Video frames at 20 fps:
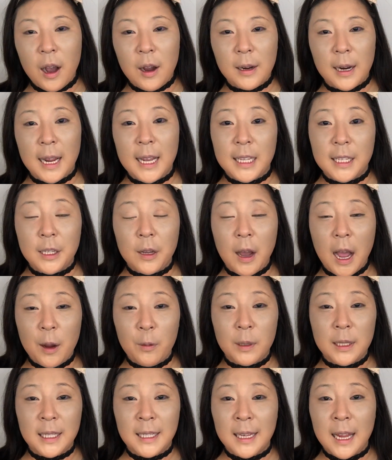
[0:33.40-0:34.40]
Okay, so I
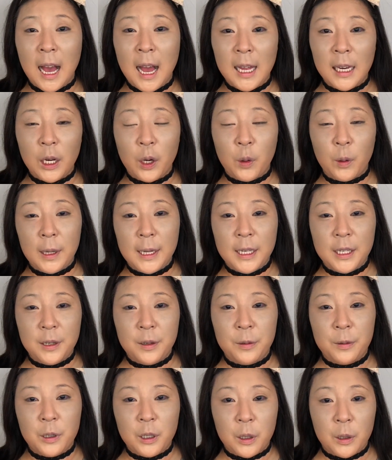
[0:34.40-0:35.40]
was not going
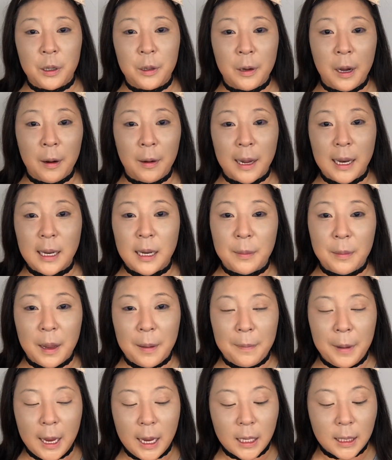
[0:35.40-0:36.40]
to show you how I did
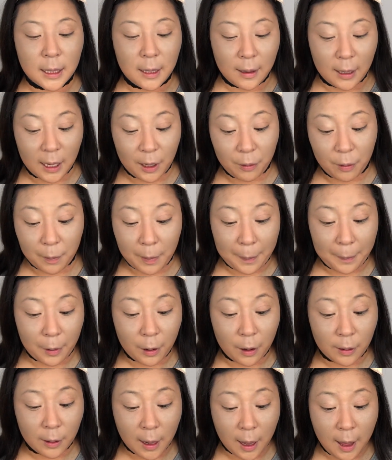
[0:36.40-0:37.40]
my base, and then I
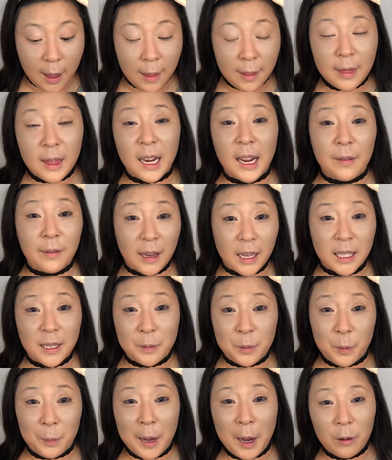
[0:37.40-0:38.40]
remembered that I've got
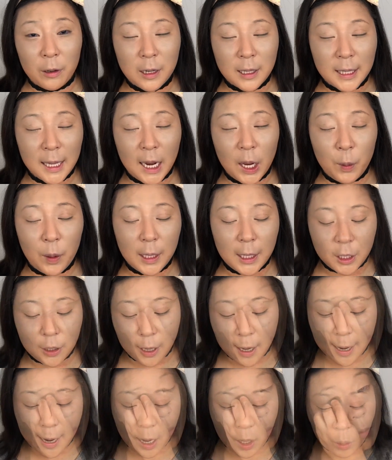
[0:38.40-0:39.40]
some new powders that I want to
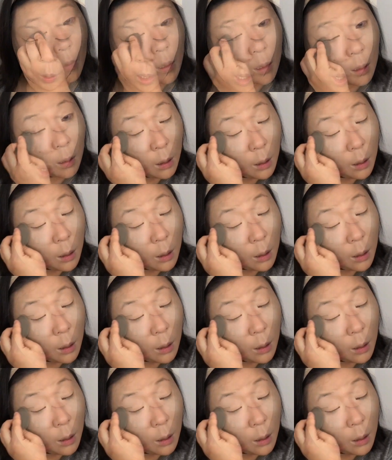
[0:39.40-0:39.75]
try out.